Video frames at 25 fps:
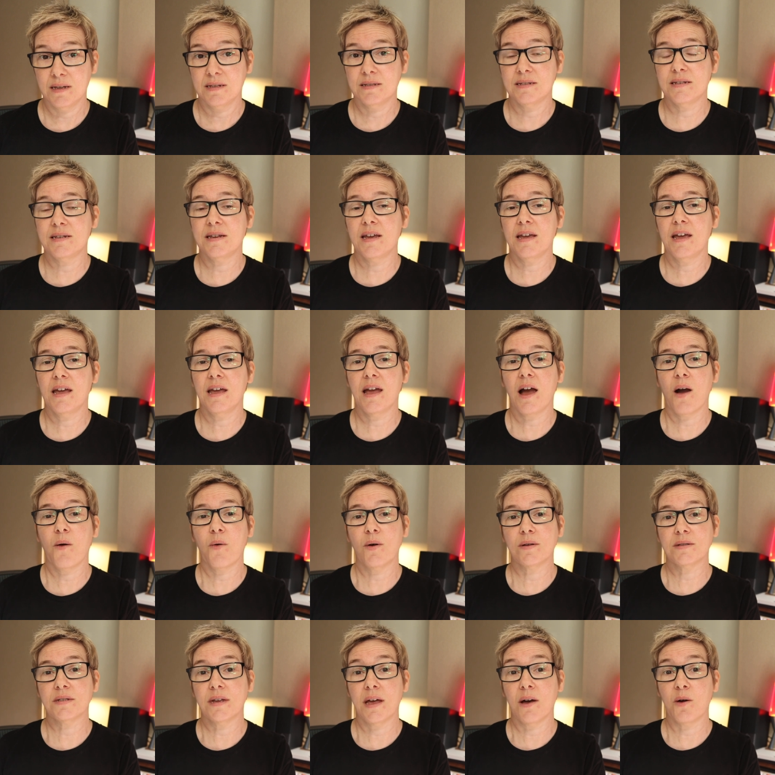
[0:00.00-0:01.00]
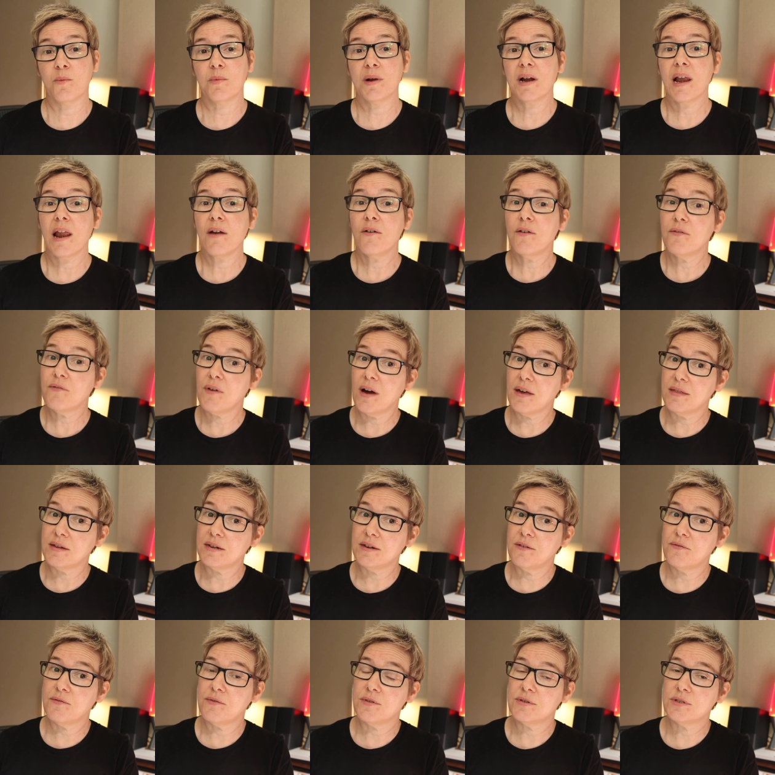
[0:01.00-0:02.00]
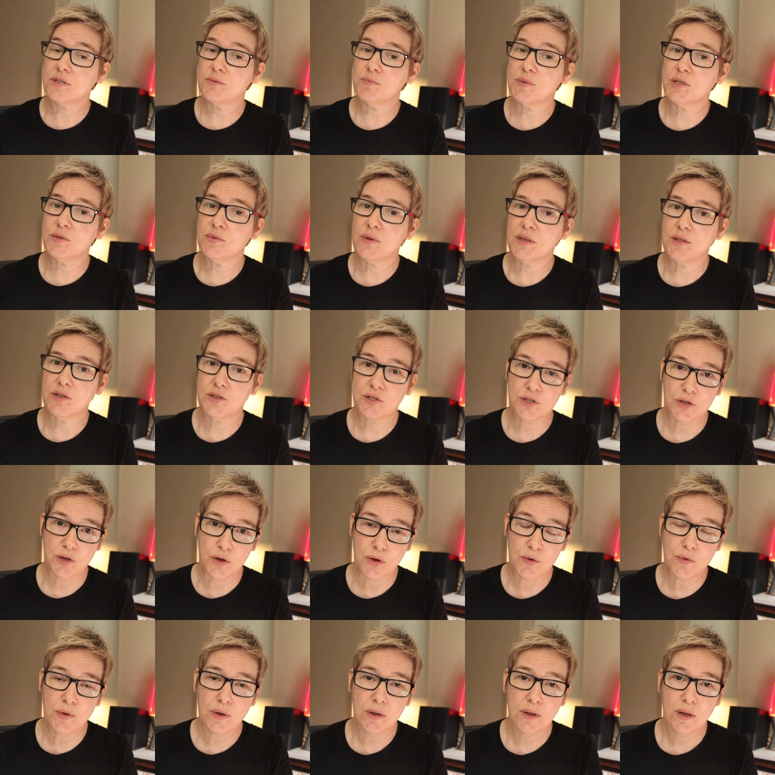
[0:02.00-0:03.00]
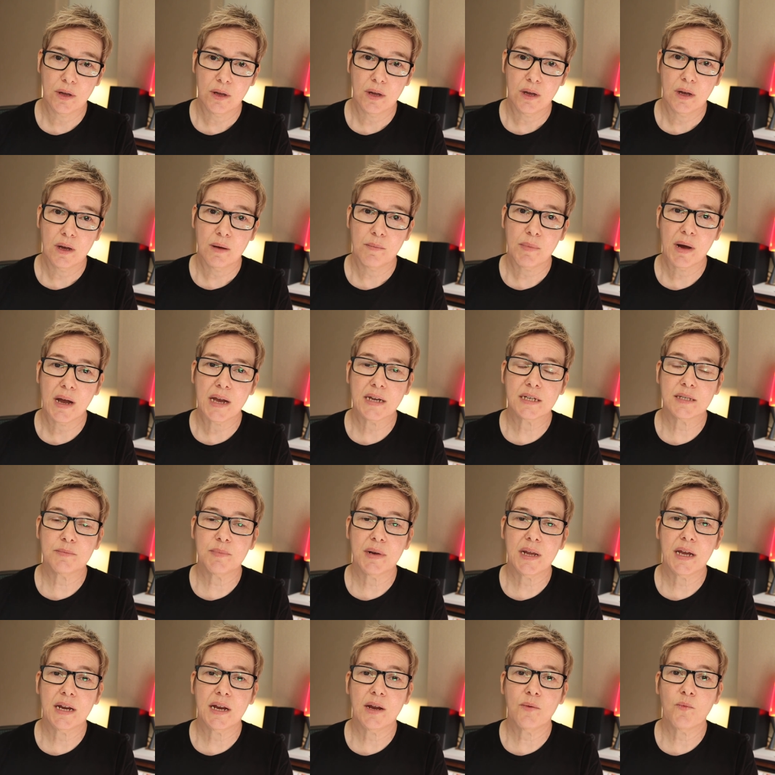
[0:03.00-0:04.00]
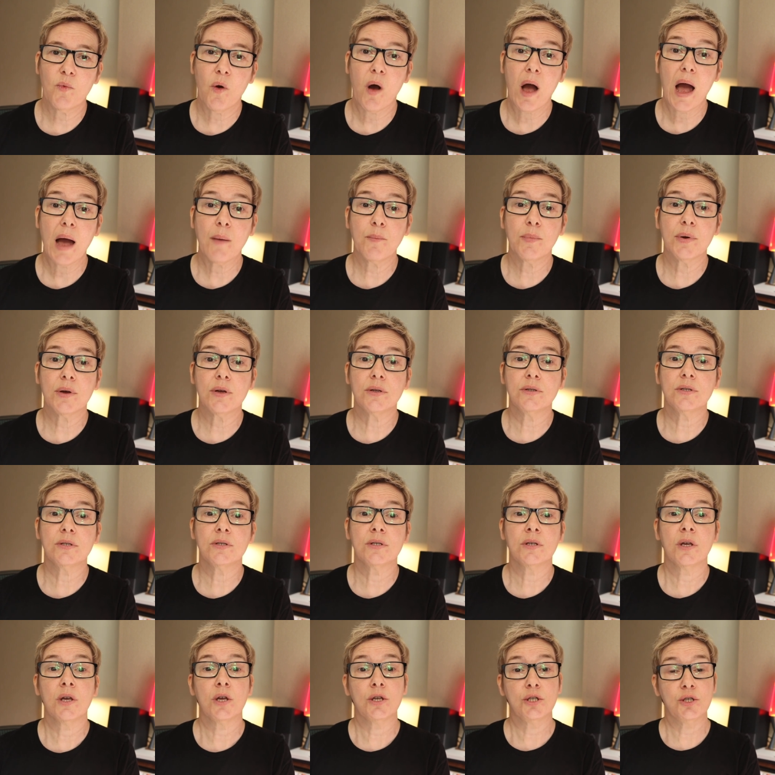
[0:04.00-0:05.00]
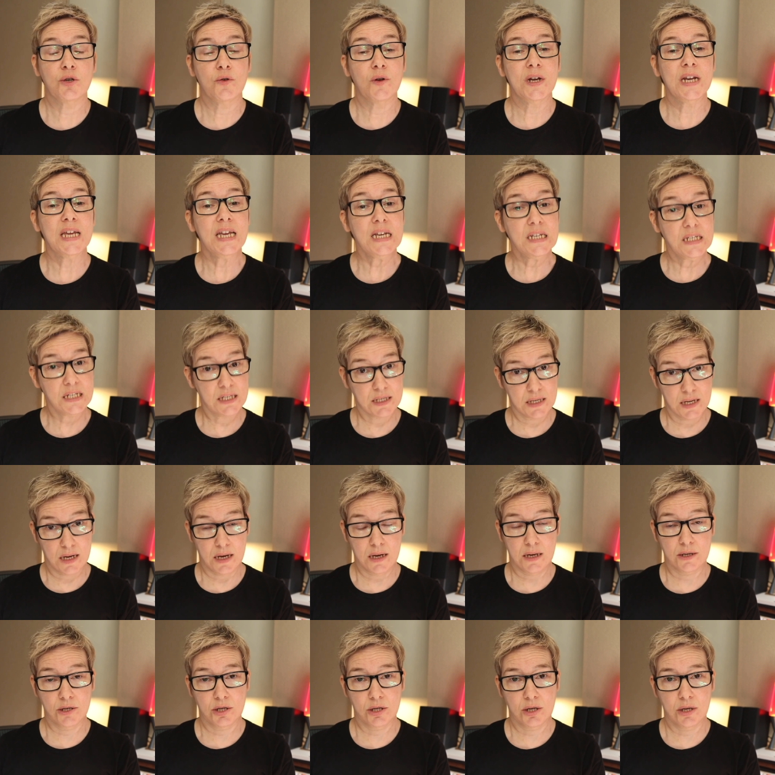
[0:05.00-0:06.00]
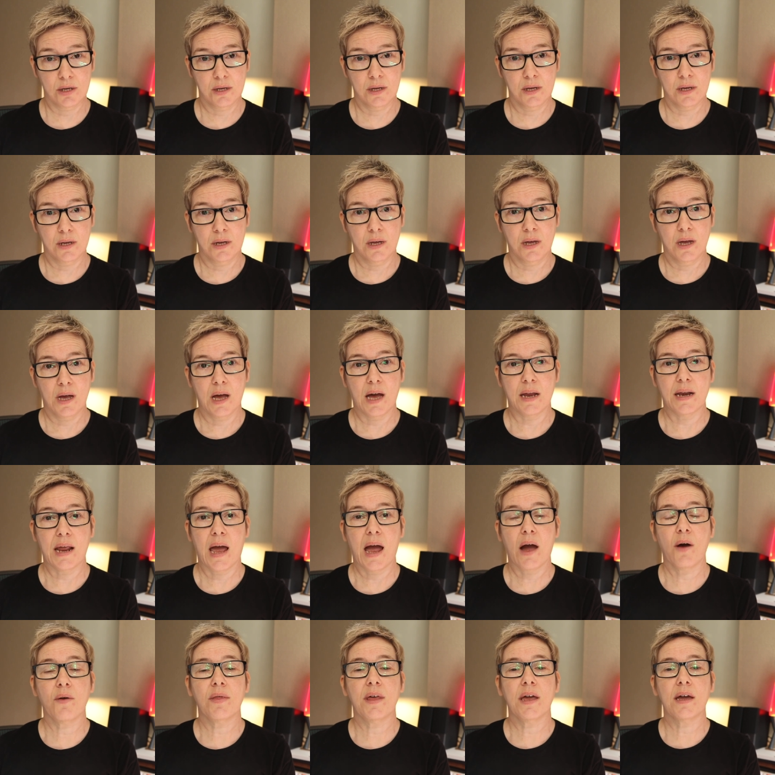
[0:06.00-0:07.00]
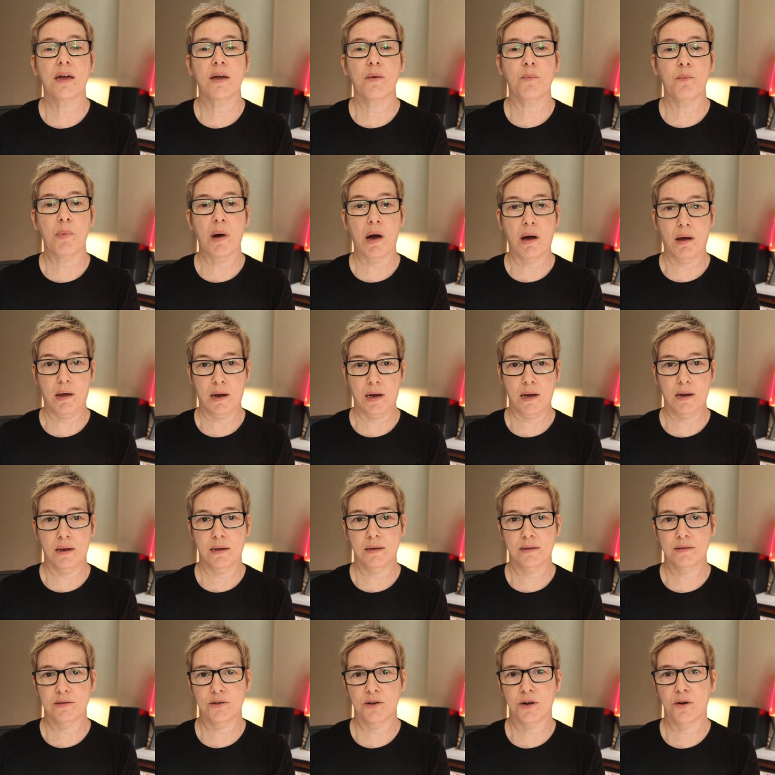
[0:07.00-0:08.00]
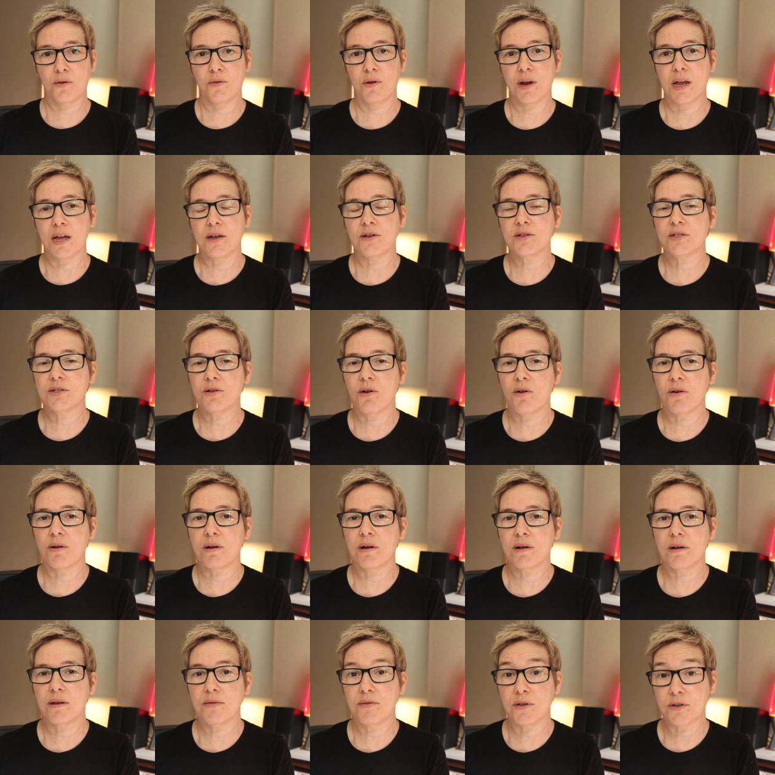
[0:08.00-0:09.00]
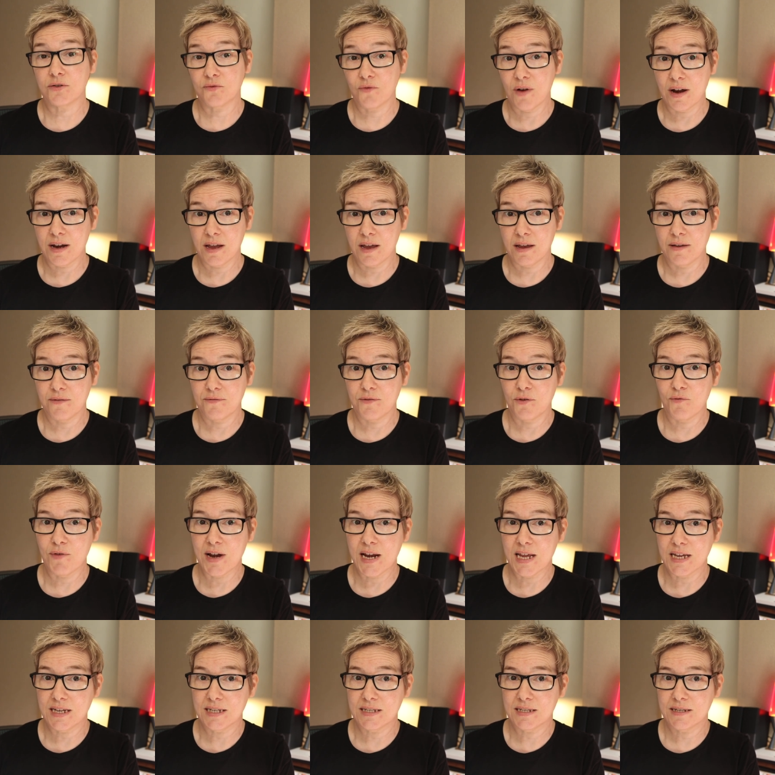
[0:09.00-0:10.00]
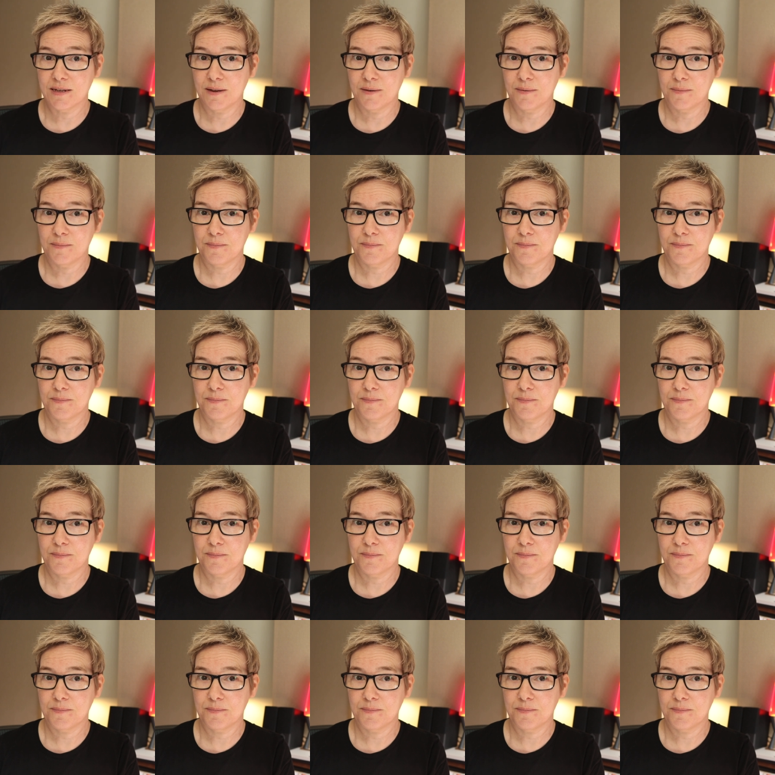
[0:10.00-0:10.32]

Today I want to help clarify the difference between the two by explaining what happens during each stage and how they combine to create a song that's ready for release.